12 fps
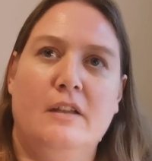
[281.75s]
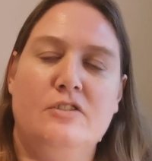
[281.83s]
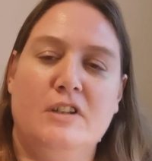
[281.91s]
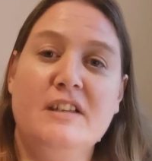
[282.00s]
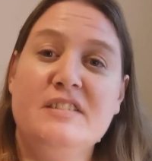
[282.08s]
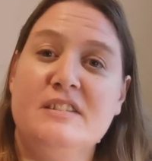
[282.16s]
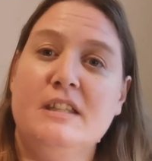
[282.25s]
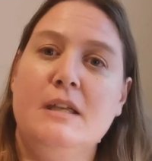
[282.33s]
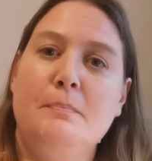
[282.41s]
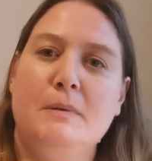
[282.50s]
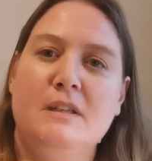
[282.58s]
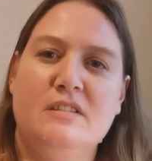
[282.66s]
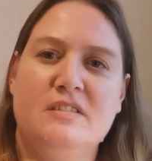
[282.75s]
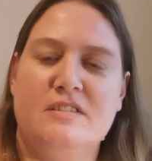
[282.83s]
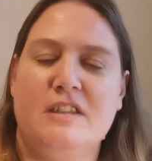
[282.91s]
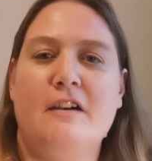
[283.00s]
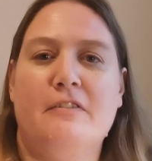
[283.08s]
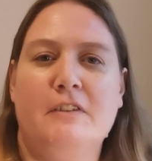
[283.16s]
just keeping
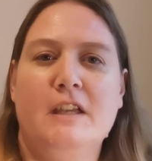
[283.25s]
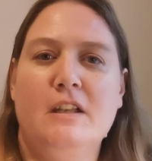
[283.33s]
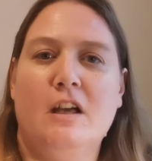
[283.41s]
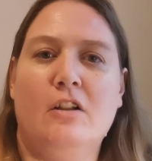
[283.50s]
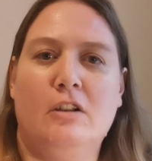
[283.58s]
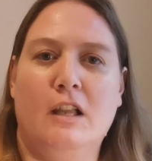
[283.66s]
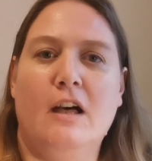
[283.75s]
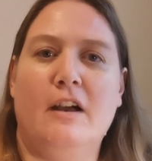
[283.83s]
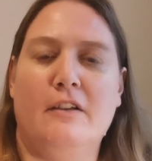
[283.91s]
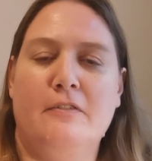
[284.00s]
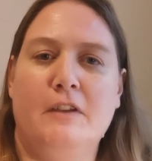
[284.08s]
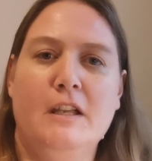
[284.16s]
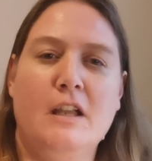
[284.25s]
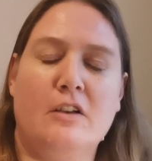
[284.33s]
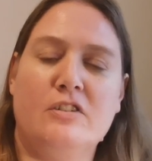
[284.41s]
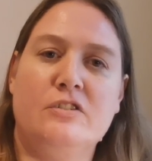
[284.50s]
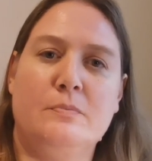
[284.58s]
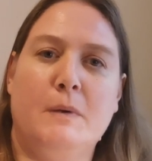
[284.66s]
stuff in our life, in
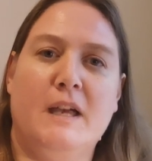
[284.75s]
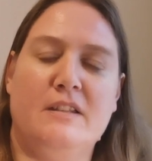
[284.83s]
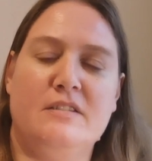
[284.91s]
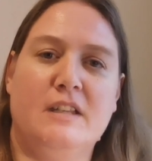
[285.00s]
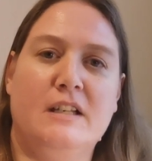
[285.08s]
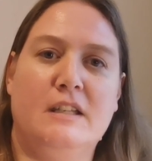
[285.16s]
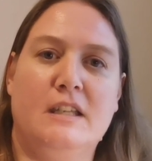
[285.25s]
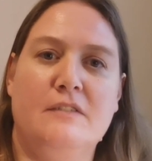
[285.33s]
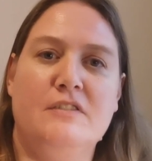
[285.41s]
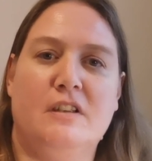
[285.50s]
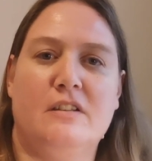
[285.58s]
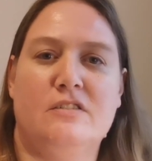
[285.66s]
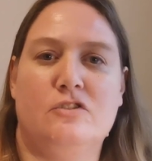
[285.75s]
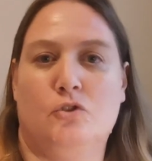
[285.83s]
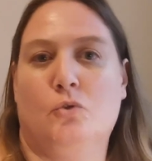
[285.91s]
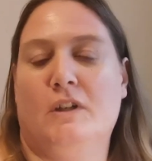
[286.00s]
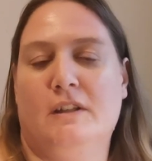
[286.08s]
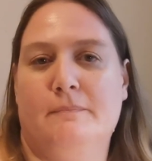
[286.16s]
our space, that gives us
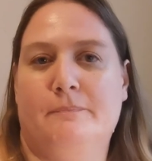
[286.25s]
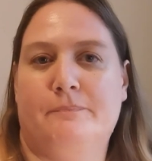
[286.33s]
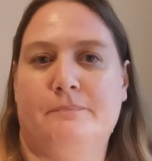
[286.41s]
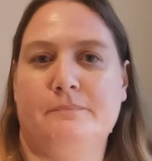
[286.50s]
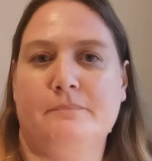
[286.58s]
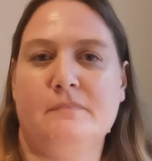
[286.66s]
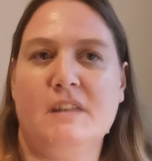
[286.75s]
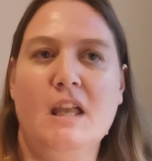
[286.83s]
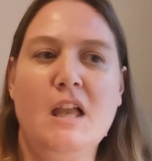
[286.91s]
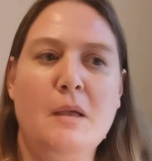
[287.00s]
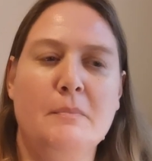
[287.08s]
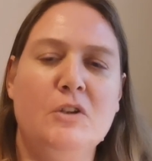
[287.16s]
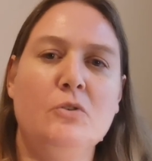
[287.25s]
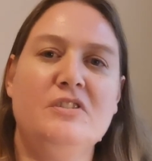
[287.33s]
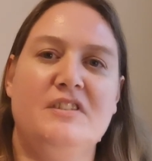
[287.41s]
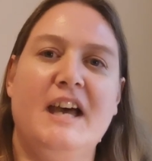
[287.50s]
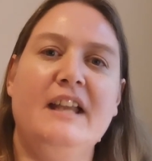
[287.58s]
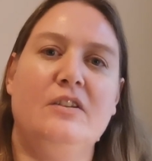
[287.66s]
joy,
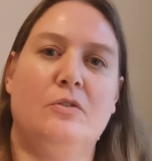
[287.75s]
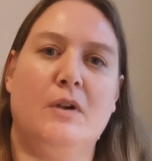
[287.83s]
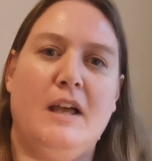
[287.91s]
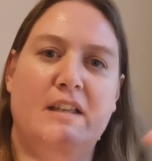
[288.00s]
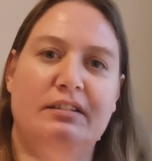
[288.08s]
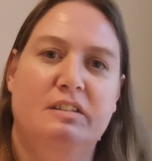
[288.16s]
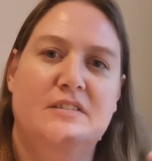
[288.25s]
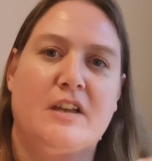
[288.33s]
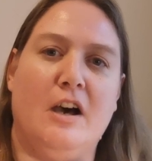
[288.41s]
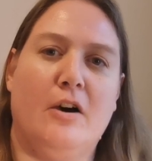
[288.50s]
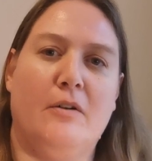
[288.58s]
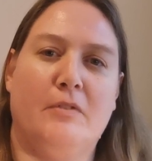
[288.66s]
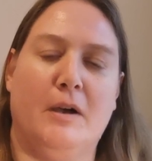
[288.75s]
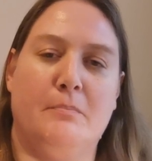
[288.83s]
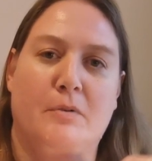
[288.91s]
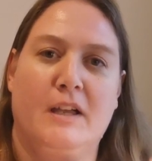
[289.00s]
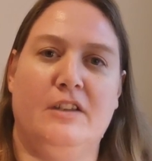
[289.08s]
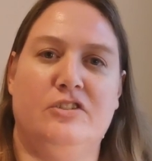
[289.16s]
because that raises our
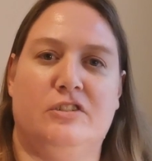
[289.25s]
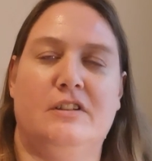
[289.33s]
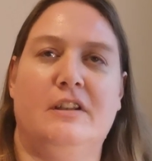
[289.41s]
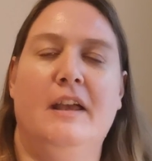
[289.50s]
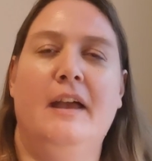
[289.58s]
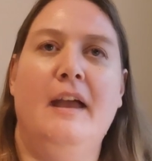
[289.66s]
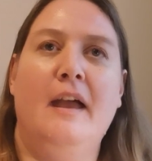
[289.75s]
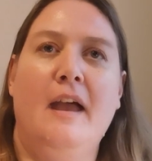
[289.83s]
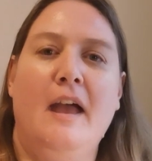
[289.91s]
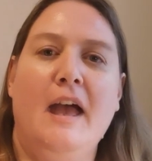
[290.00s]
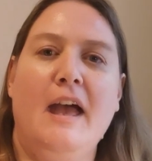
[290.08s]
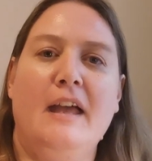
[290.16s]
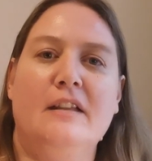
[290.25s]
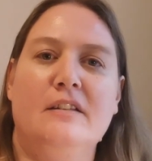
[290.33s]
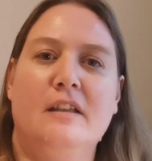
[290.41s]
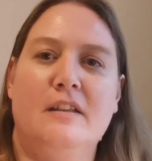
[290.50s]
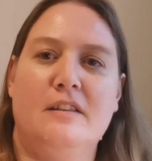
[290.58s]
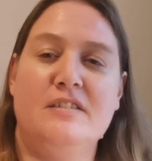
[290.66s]
vibration.
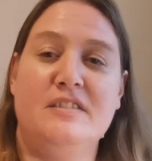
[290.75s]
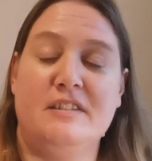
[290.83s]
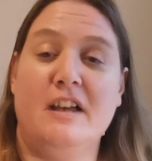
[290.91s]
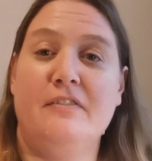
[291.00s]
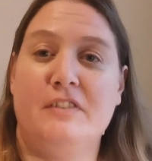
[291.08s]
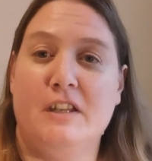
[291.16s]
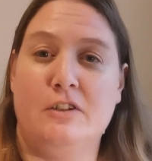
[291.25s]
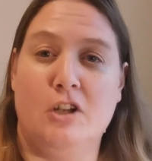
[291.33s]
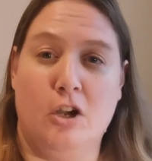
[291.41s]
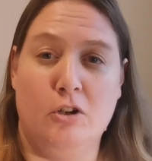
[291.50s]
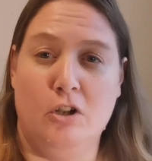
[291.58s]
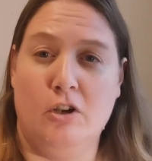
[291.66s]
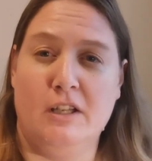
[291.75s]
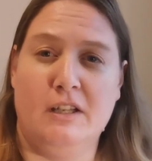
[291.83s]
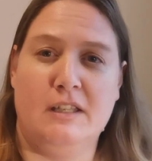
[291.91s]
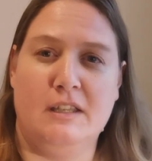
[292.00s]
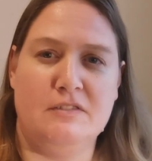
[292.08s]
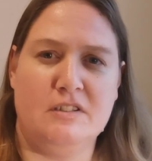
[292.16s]
And the stuff that no longer
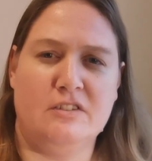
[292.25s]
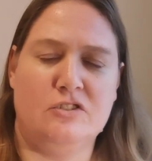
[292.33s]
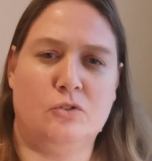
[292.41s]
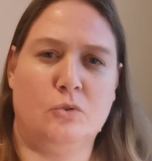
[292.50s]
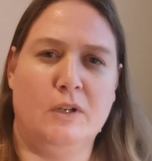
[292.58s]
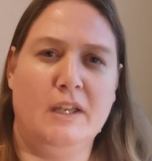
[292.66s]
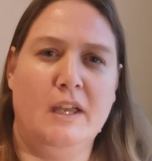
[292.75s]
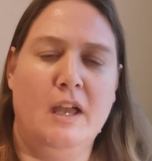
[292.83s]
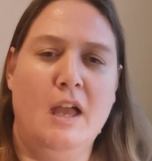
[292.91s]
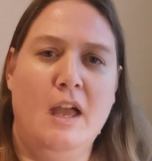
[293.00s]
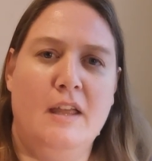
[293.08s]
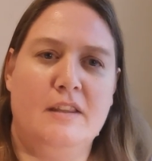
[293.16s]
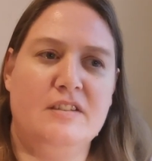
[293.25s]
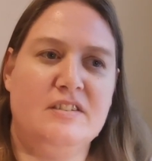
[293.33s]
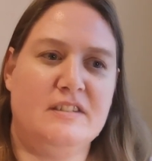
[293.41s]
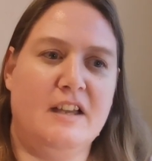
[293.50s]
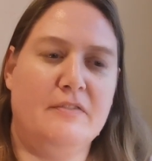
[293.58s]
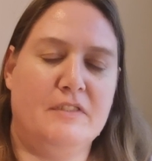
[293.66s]
gives us joy, the
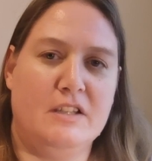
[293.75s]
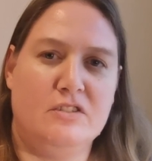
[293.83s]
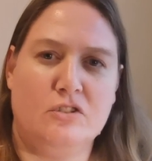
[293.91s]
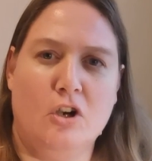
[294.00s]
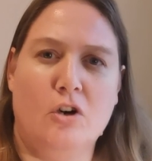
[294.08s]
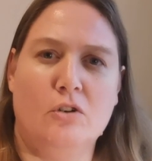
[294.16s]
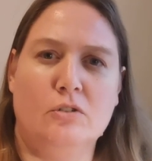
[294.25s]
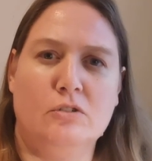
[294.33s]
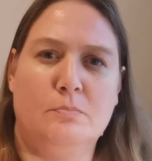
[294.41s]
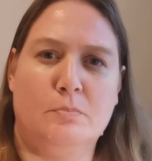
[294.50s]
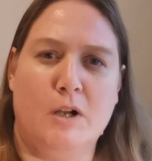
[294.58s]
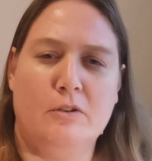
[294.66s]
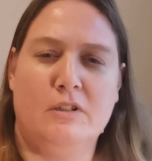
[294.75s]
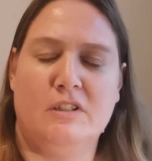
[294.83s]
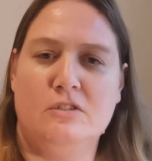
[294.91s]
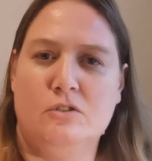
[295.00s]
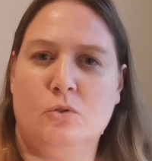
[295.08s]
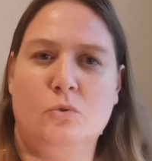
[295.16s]
stuff that's old,
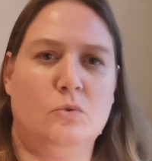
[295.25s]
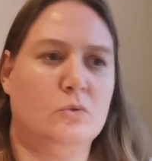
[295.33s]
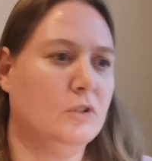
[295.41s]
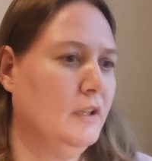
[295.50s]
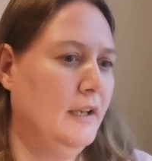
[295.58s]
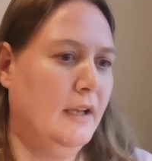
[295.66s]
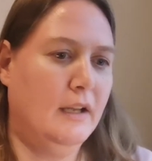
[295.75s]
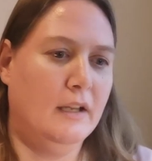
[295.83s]
broken, torn,